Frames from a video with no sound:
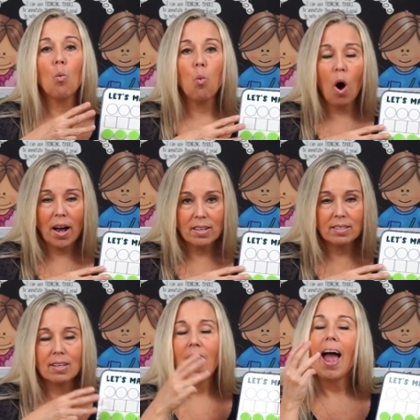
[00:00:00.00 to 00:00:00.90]

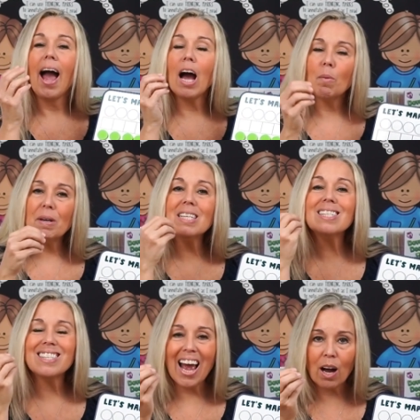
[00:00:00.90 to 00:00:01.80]
Was. How many
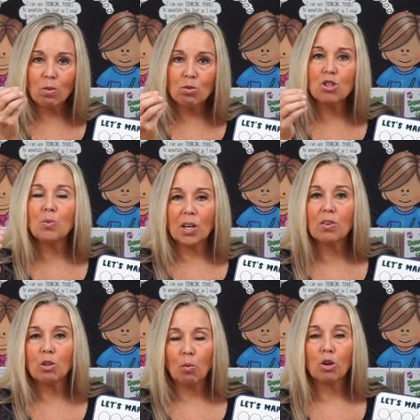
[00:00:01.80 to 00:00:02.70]
sounds do you hear
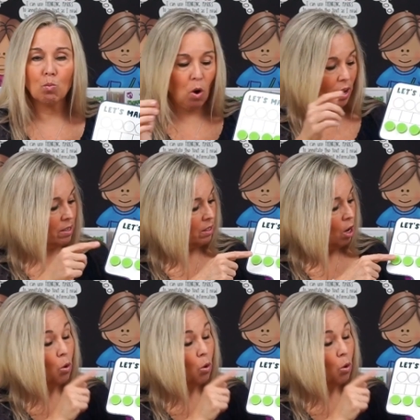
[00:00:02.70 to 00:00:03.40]
in the word was?